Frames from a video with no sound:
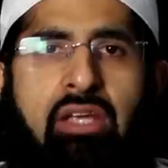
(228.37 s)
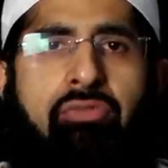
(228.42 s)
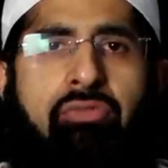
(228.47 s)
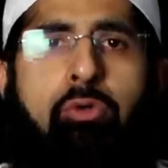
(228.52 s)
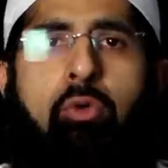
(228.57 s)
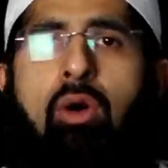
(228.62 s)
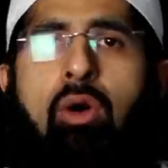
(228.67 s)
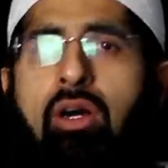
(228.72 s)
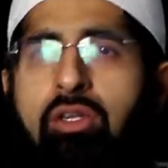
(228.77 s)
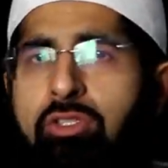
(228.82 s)
If
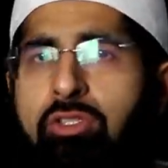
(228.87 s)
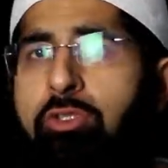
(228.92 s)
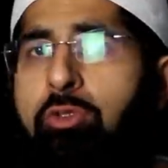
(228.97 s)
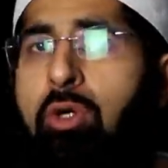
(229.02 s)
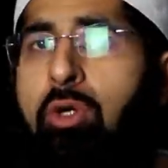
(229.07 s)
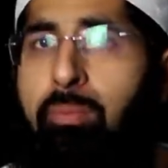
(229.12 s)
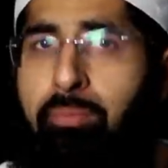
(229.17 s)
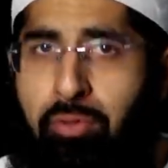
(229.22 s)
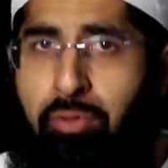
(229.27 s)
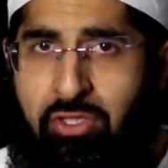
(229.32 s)
you are to
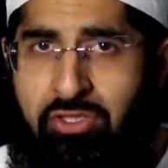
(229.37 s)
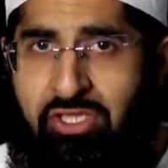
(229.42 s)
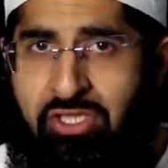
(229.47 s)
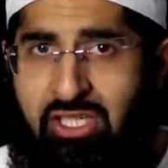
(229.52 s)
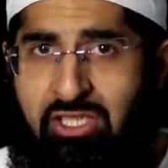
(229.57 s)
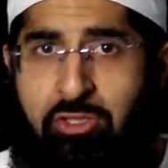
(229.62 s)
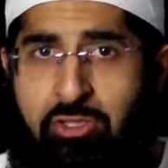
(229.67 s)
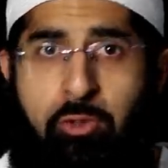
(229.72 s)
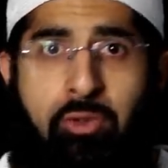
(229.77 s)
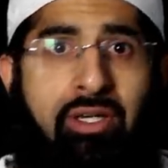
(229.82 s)
do a
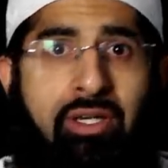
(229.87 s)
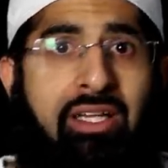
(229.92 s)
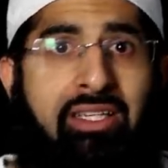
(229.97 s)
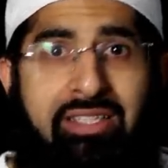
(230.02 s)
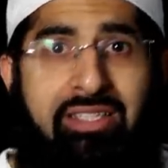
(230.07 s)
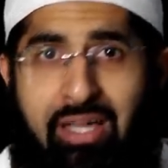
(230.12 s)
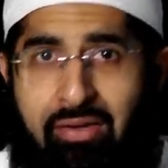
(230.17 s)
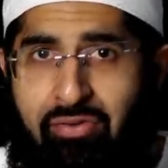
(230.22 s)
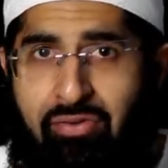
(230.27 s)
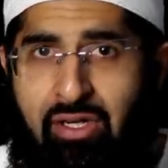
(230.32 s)
project or an
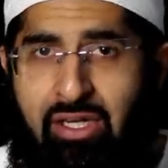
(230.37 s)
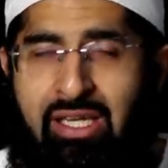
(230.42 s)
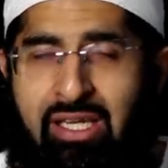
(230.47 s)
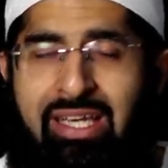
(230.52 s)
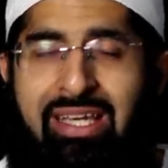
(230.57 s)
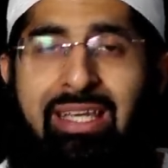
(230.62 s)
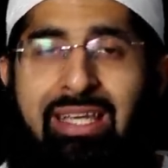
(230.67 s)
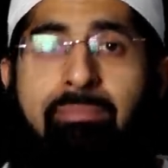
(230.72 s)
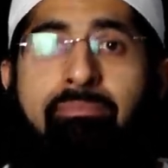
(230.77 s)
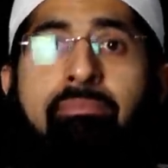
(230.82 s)
endeavor,
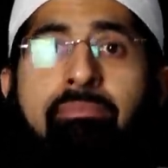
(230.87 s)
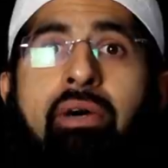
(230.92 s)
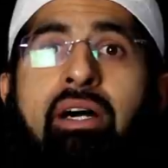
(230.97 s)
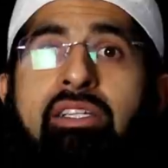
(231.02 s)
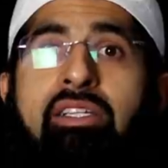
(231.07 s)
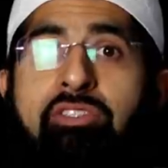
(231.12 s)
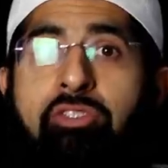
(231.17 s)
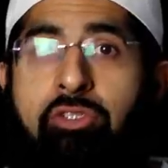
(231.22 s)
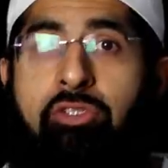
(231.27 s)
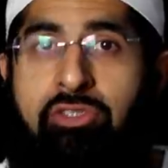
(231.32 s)

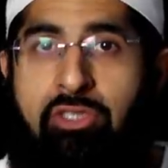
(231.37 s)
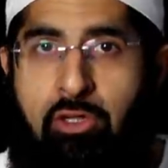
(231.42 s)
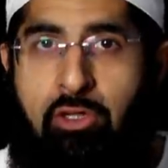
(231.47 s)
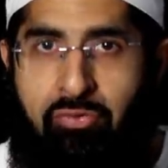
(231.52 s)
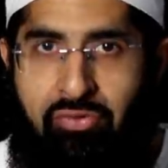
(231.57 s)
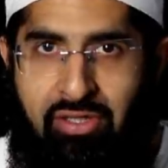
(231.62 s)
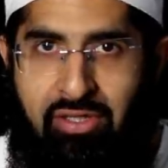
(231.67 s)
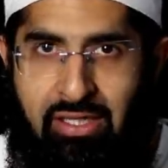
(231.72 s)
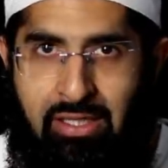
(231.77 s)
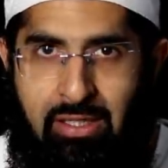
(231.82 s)
immerse
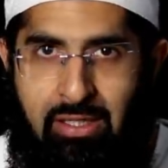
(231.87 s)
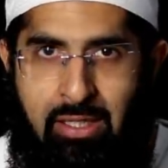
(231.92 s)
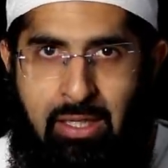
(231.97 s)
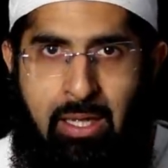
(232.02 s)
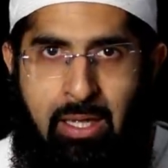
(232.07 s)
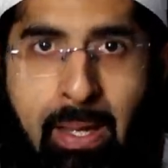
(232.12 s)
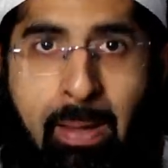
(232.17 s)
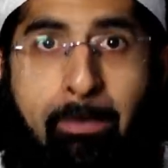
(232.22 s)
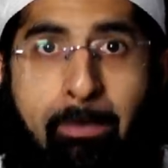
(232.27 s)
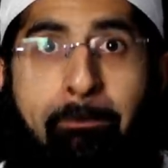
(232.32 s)
yourself in
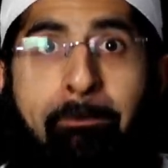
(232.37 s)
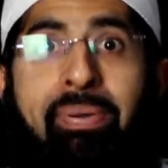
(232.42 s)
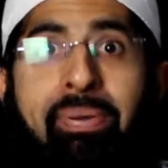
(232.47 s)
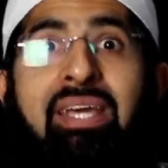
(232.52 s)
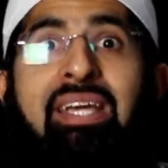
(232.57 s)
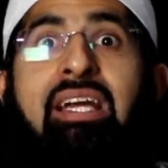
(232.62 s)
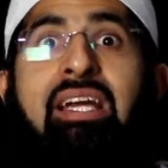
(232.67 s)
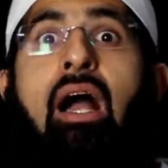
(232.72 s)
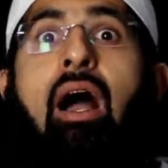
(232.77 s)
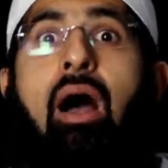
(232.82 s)
it.
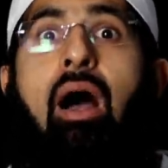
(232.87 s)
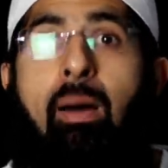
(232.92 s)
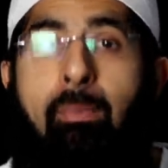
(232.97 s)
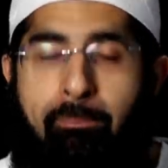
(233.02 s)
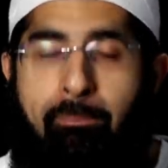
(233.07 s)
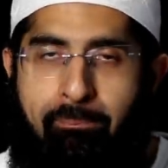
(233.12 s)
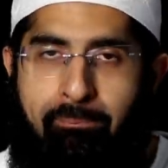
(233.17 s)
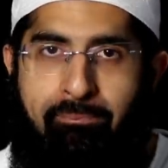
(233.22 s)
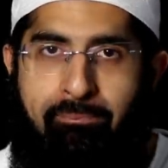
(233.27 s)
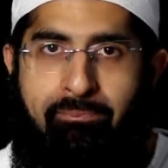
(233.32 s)

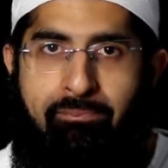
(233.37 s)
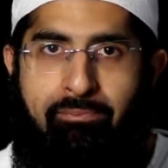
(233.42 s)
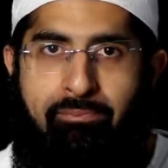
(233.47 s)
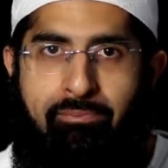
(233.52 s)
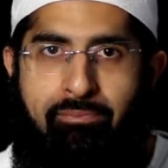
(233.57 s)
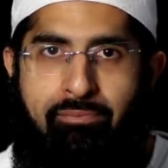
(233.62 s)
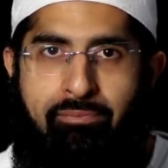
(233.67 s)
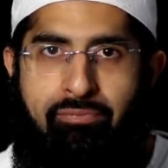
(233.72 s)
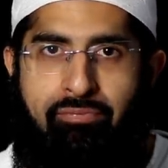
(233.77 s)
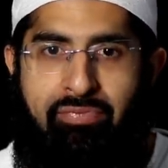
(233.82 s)
Become
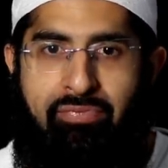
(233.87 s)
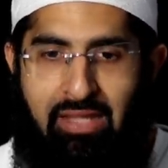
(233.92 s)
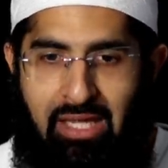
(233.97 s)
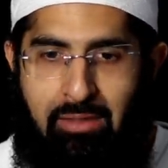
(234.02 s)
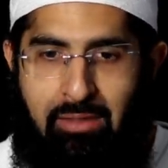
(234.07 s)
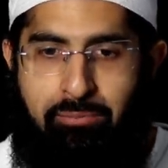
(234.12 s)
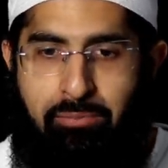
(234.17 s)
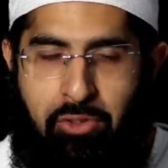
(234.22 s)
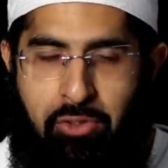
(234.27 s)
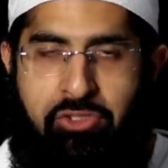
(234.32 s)

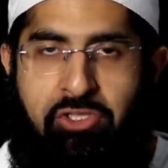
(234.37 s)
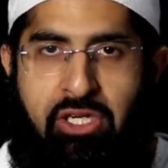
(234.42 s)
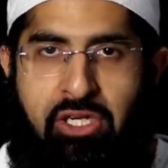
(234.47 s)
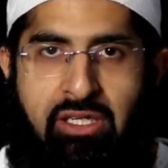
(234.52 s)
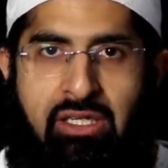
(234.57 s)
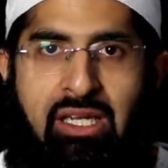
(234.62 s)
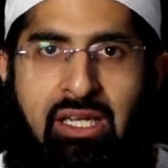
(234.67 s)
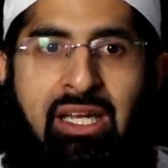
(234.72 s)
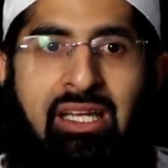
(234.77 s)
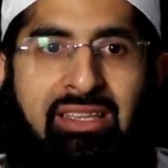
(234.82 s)
that
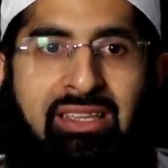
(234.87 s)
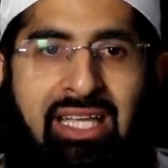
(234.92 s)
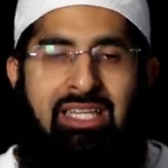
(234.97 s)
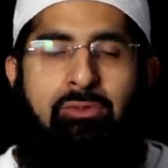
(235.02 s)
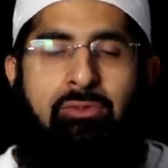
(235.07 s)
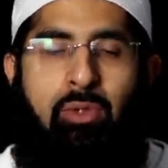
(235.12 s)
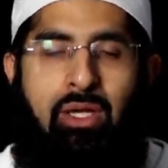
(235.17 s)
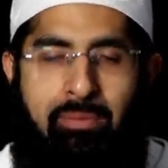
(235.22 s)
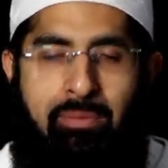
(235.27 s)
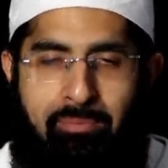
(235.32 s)
project.
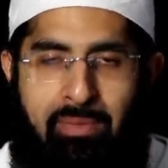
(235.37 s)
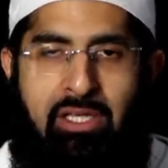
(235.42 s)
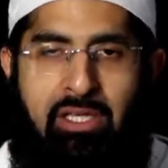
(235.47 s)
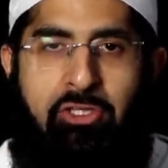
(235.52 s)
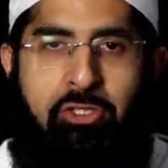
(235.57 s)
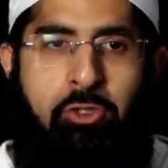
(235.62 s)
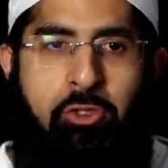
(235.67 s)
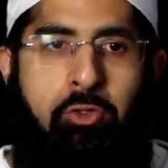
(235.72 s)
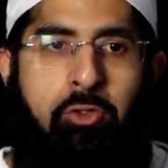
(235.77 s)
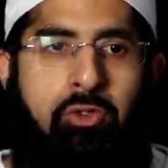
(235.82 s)
That's why
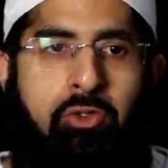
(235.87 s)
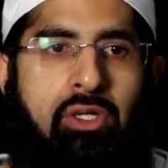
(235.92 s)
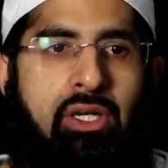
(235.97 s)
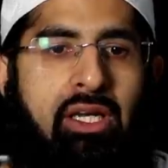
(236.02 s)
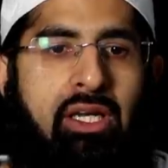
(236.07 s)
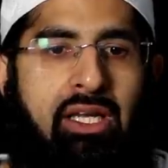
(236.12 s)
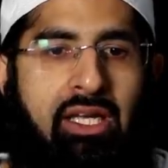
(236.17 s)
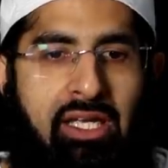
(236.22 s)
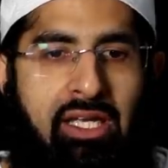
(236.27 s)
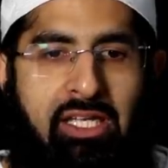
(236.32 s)
make sure
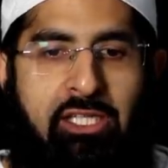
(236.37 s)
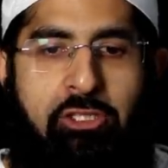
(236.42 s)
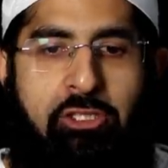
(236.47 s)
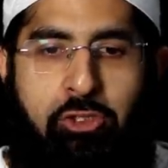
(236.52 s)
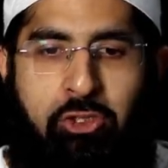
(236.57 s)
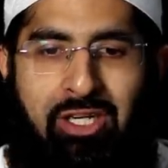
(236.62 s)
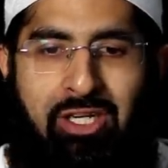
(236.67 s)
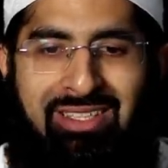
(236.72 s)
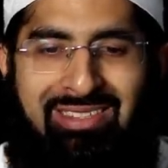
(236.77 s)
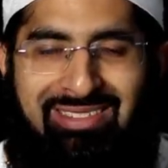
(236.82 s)
it
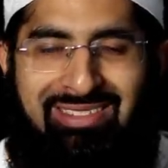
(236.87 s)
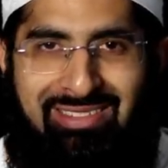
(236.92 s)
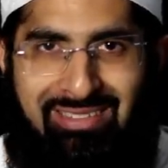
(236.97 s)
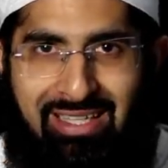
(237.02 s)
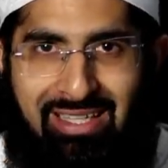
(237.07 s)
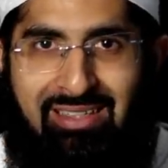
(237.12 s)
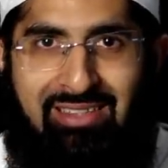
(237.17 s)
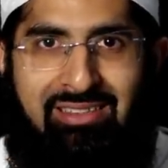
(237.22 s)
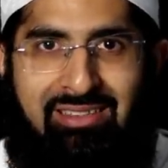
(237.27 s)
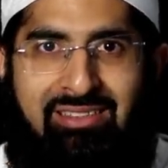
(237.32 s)

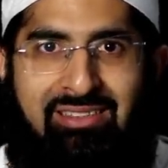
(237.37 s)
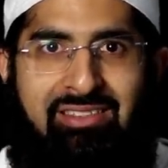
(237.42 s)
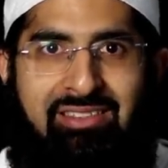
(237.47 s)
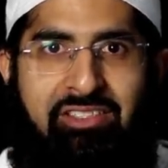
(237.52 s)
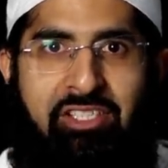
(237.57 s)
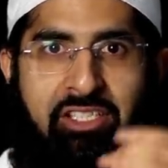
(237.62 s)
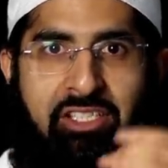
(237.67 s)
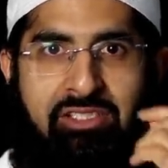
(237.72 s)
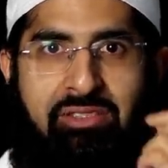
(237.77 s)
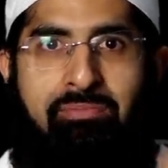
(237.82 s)
transcends
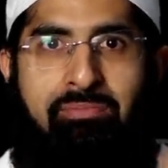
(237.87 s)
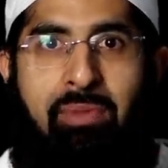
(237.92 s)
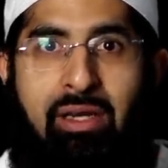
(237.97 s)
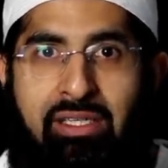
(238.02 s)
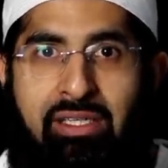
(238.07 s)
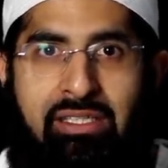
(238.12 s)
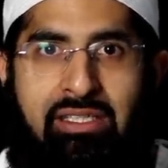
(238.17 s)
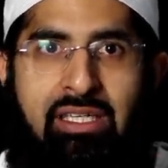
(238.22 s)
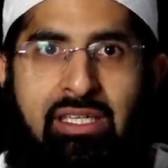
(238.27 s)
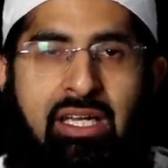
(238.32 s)
just
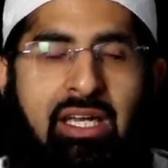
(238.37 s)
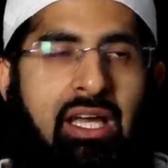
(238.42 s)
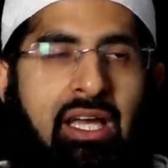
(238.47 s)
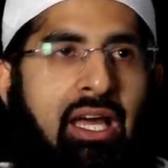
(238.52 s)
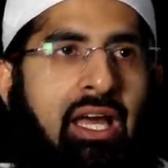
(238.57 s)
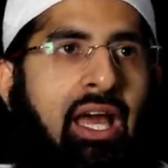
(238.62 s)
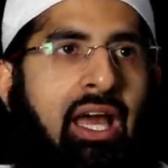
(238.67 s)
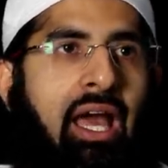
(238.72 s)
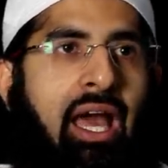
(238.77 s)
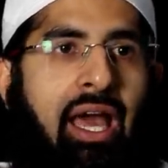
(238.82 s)
money
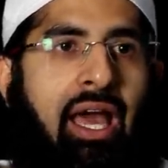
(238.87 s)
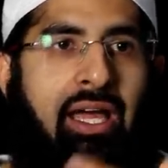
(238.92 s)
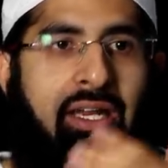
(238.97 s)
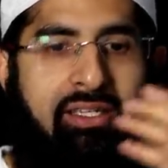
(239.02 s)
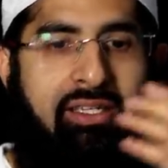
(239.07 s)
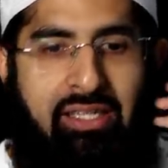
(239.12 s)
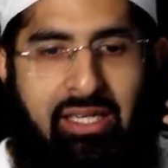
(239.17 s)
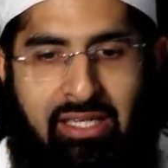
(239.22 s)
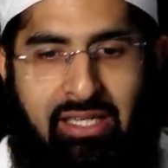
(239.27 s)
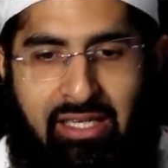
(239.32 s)

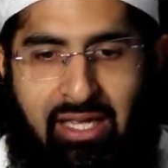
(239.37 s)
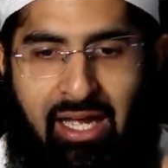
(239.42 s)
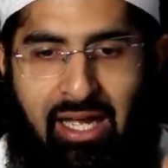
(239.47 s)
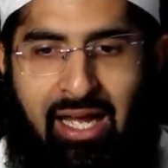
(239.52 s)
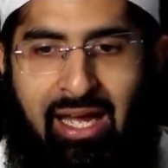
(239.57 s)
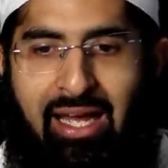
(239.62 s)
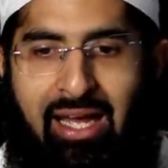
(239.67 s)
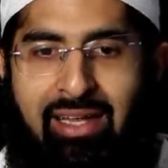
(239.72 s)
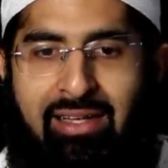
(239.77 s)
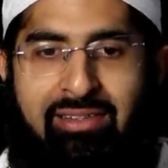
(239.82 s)
and it
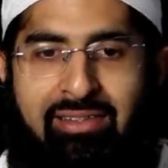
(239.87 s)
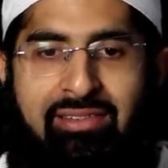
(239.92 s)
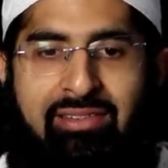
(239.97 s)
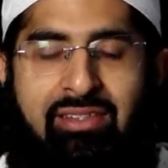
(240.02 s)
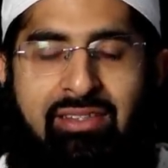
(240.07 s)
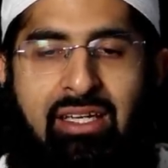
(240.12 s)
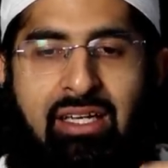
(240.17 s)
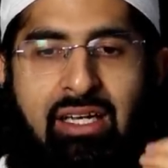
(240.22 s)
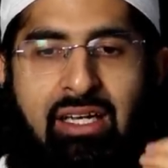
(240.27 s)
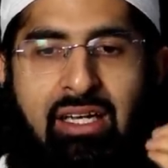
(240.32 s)
has